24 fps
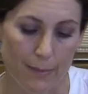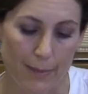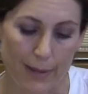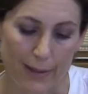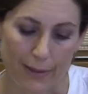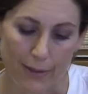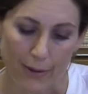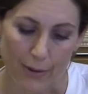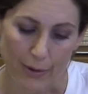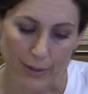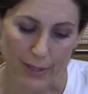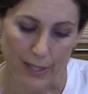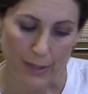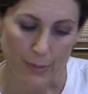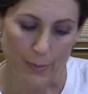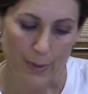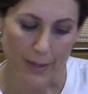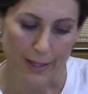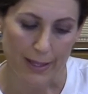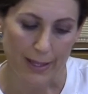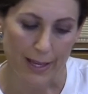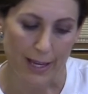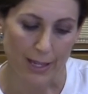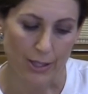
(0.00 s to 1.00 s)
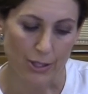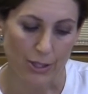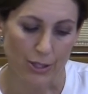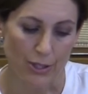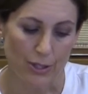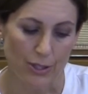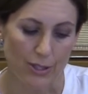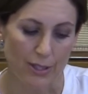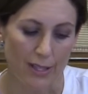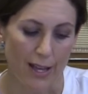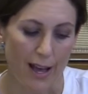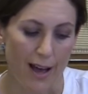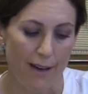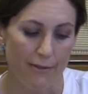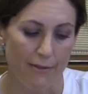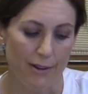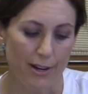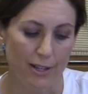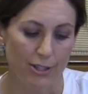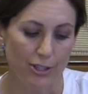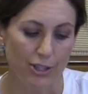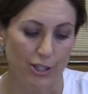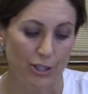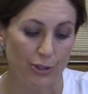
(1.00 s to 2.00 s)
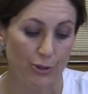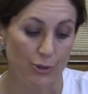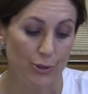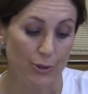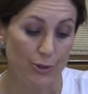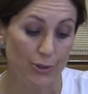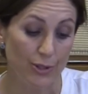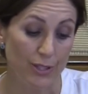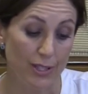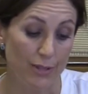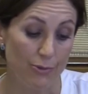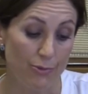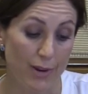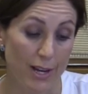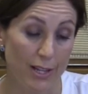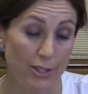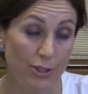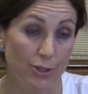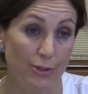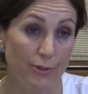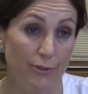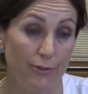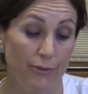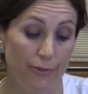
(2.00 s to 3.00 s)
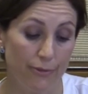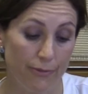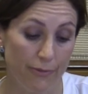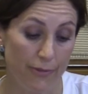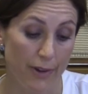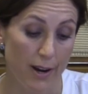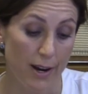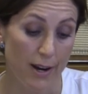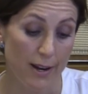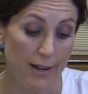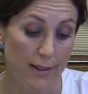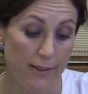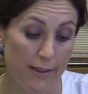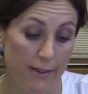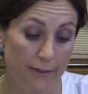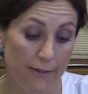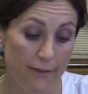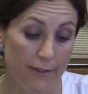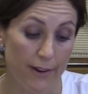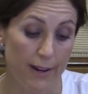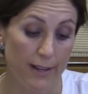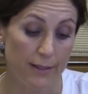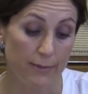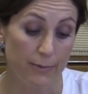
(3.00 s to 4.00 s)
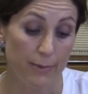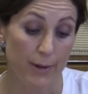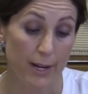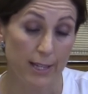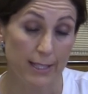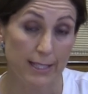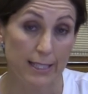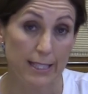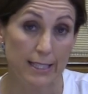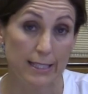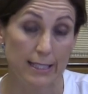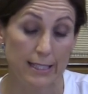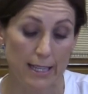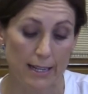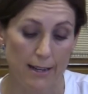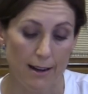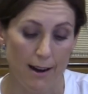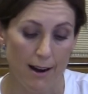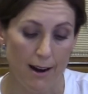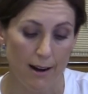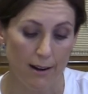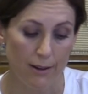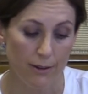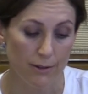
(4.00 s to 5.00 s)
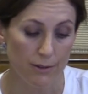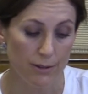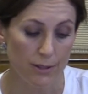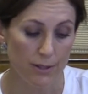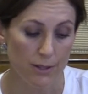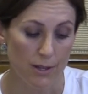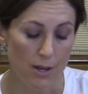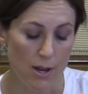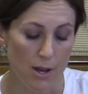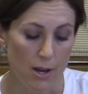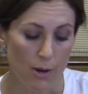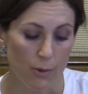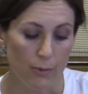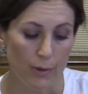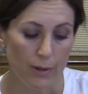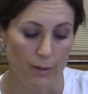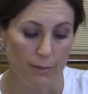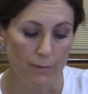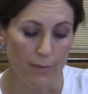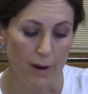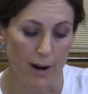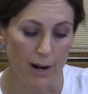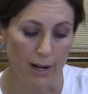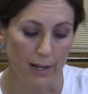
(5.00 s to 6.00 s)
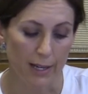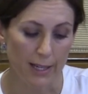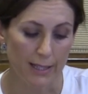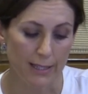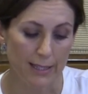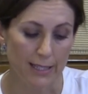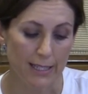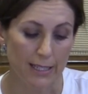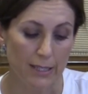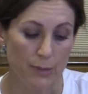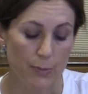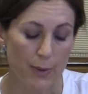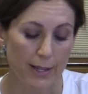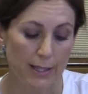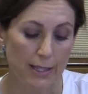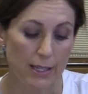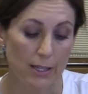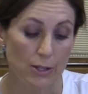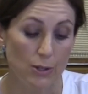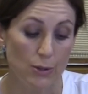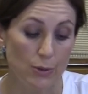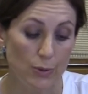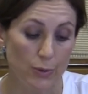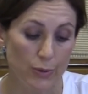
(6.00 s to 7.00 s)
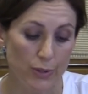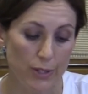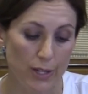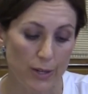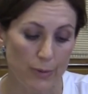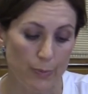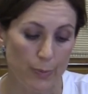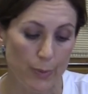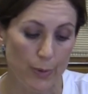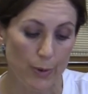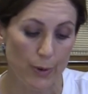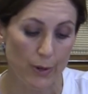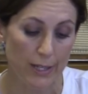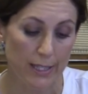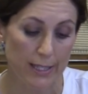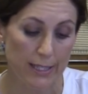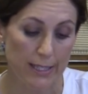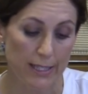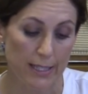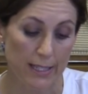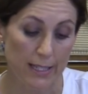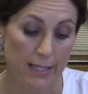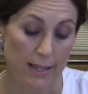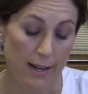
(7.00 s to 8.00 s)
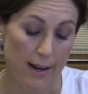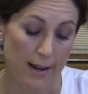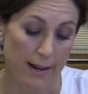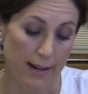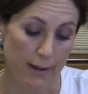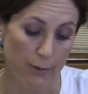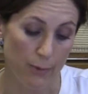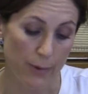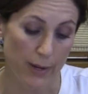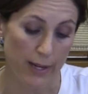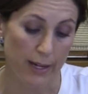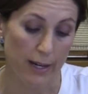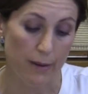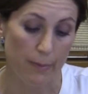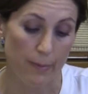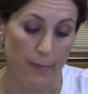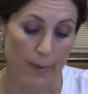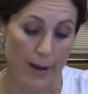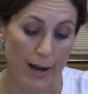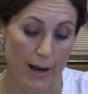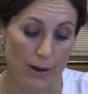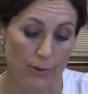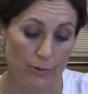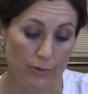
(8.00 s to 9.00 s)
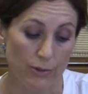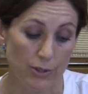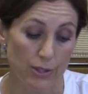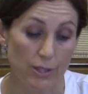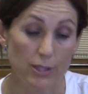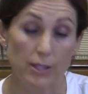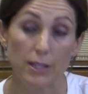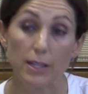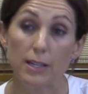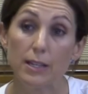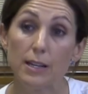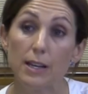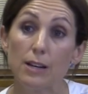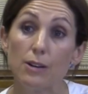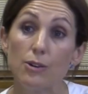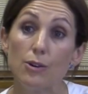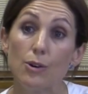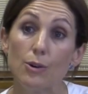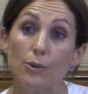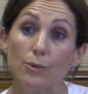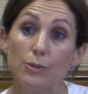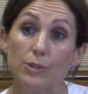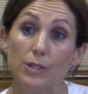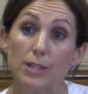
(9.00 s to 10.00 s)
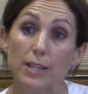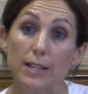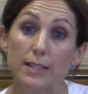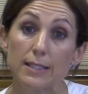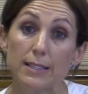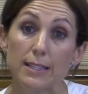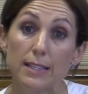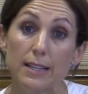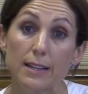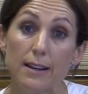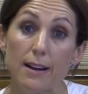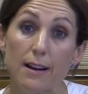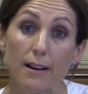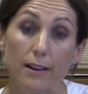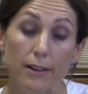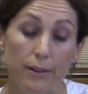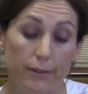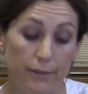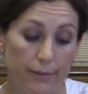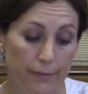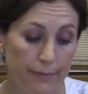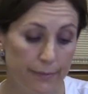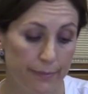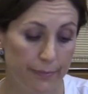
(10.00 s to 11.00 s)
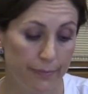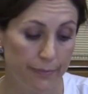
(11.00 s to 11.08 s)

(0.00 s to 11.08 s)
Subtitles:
But those expectations average across a range of very different Brexit scenarios, with markets expecting looser policy and a weaker pound in a no-deal scenario.